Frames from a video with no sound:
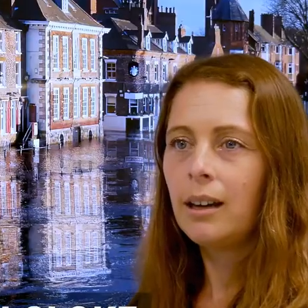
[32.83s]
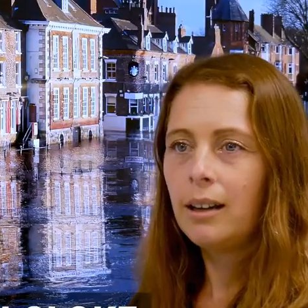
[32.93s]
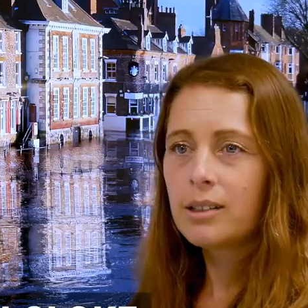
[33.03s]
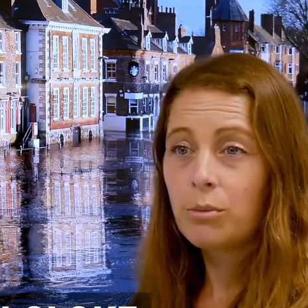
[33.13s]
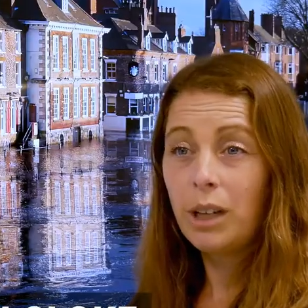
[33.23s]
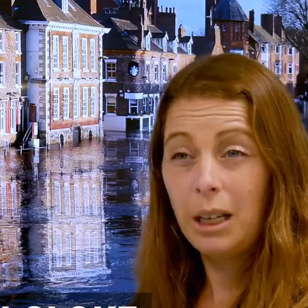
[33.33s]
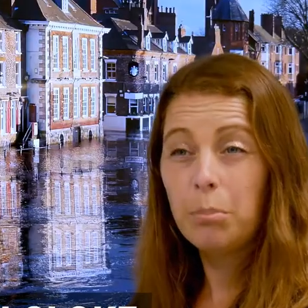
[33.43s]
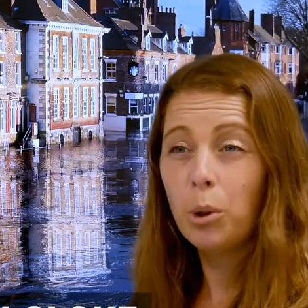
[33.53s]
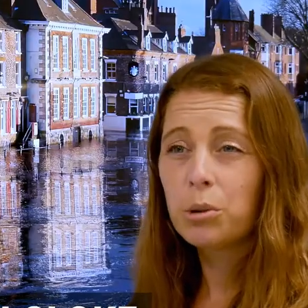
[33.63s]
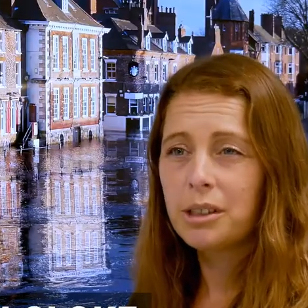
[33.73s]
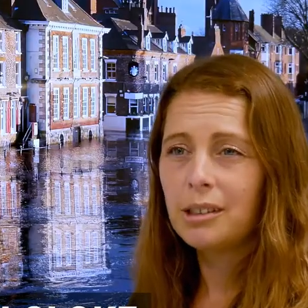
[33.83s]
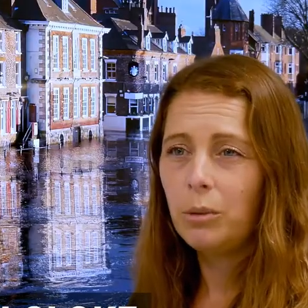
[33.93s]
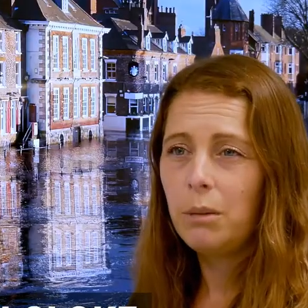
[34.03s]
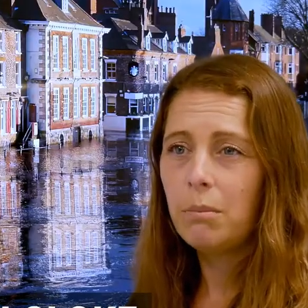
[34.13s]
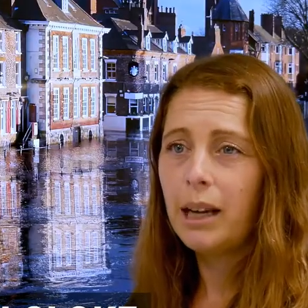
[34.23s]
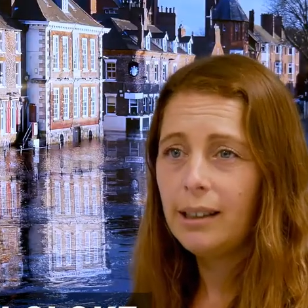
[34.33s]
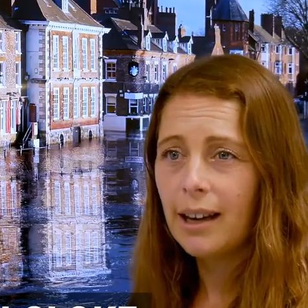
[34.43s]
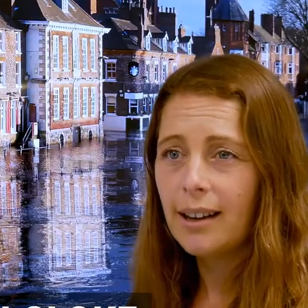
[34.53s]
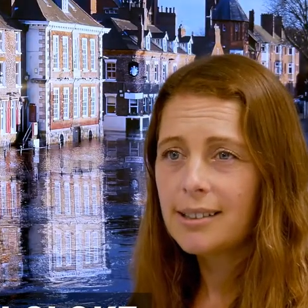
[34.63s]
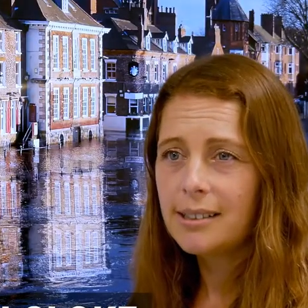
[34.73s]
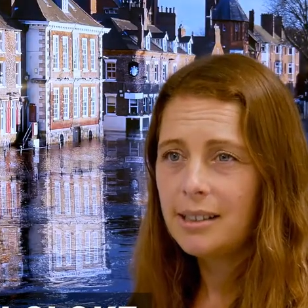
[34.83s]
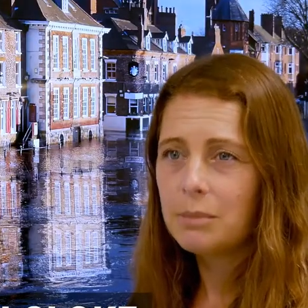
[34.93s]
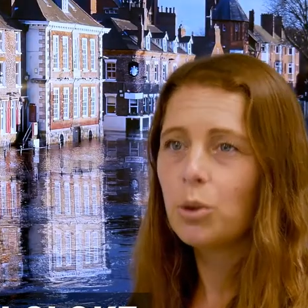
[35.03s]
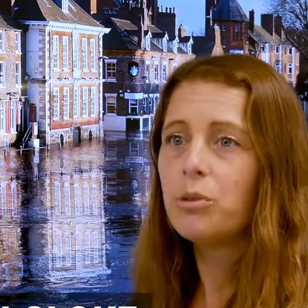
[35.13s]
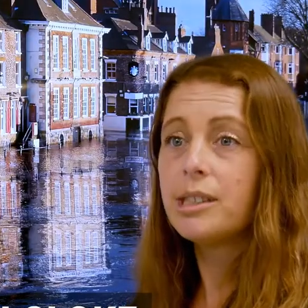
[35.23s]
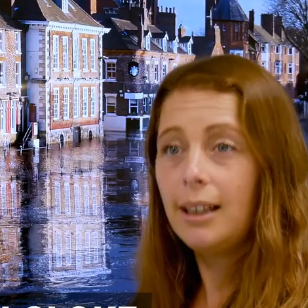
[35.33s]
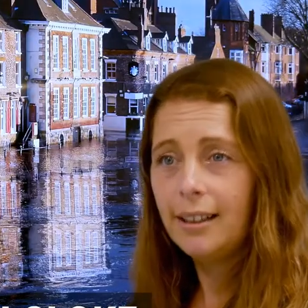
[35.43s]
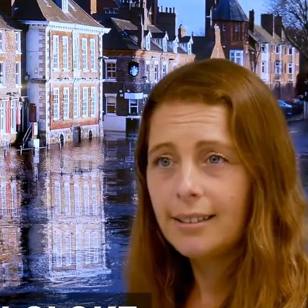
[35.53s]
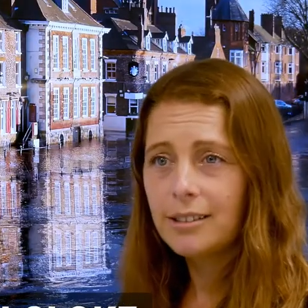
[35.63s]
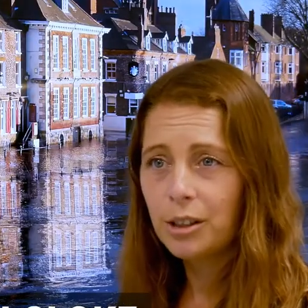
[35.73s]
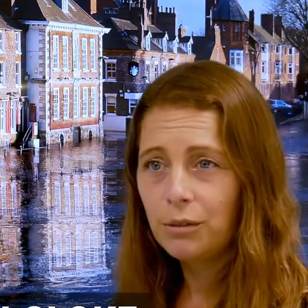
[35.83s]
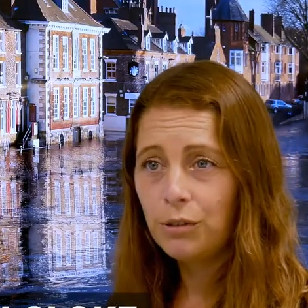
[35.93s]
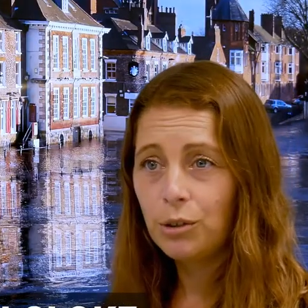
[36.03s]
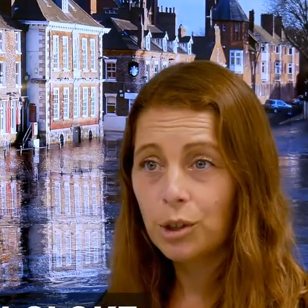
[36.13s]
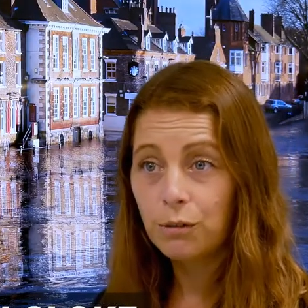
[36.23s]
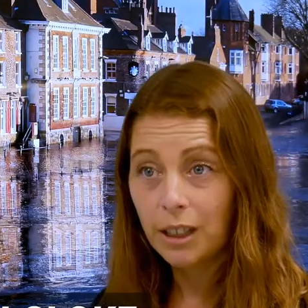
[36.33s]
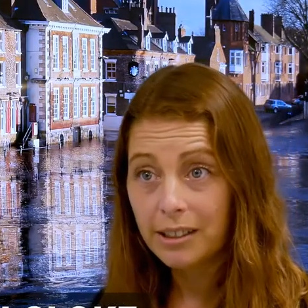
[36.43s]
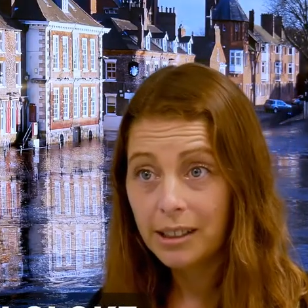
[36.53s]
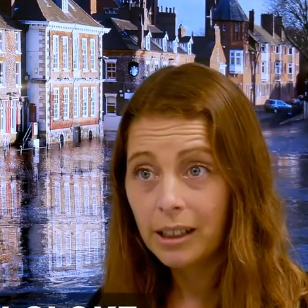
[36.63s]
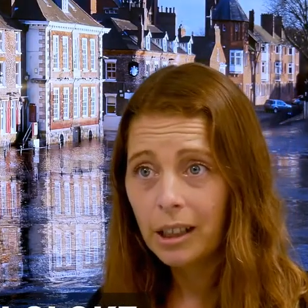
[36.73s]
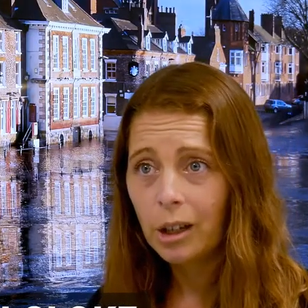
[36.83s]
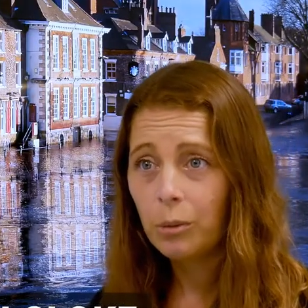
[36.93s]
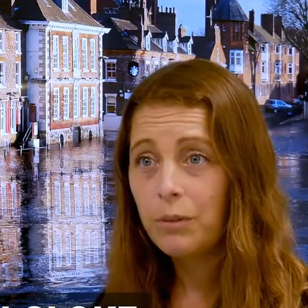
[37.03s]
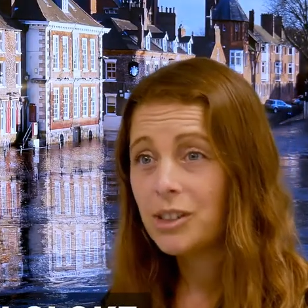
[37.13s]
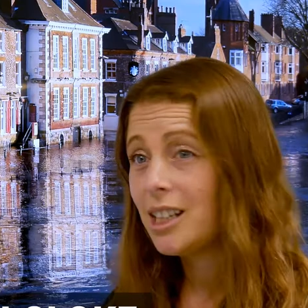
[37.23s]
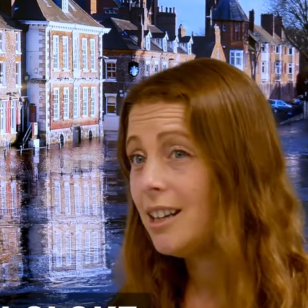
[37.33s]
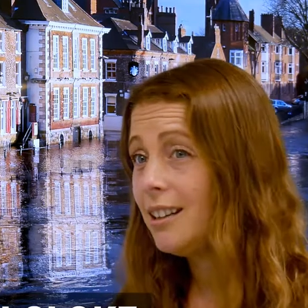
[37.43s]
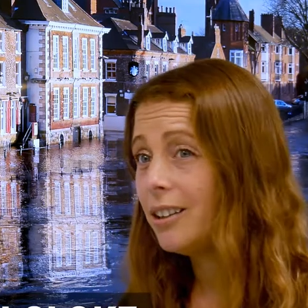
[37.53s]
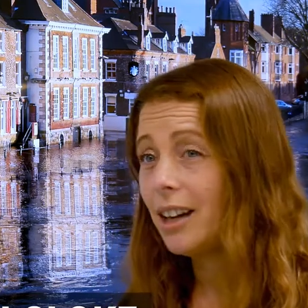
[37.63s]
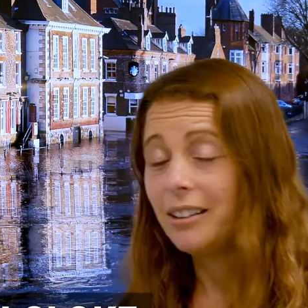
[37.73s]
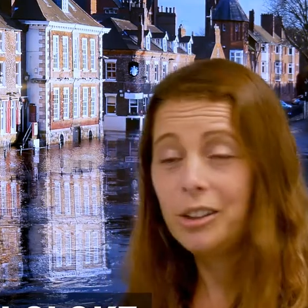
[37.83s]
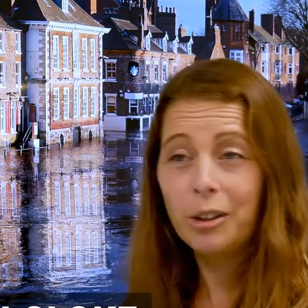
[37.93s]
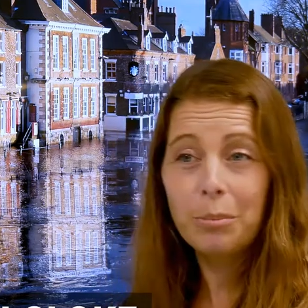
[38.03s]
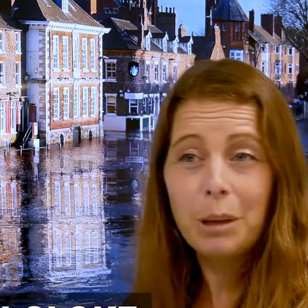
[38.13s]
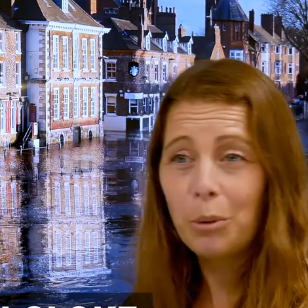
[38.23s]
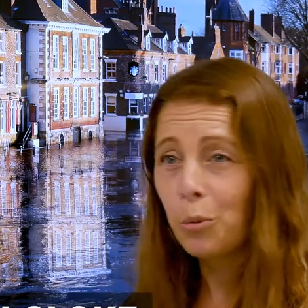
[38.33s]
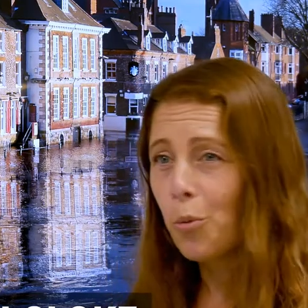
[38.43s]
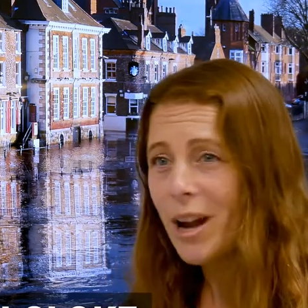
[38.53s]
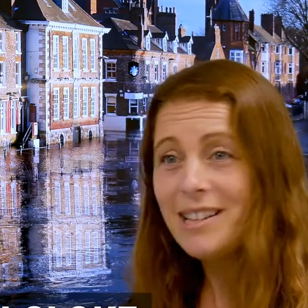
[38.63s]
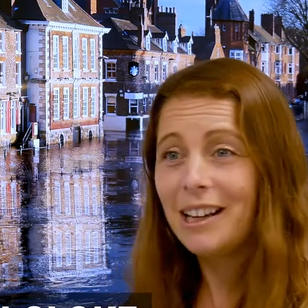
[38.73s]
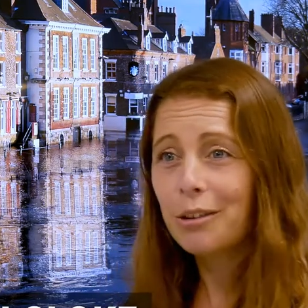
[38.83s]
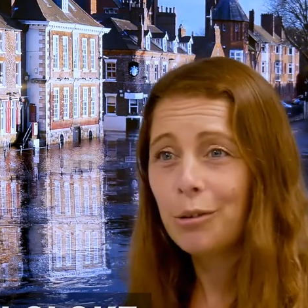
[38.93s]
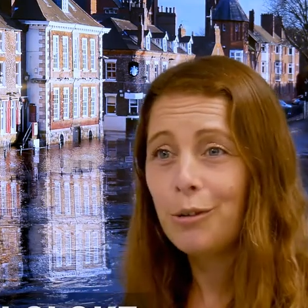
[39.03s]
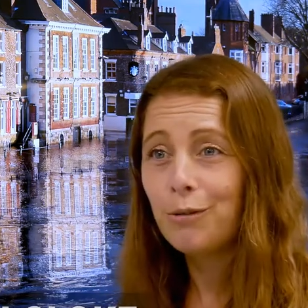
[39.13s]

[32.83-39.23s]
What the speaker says: It's really important that we make our cities more resilient to future flooding. We've seen, you know, people wading through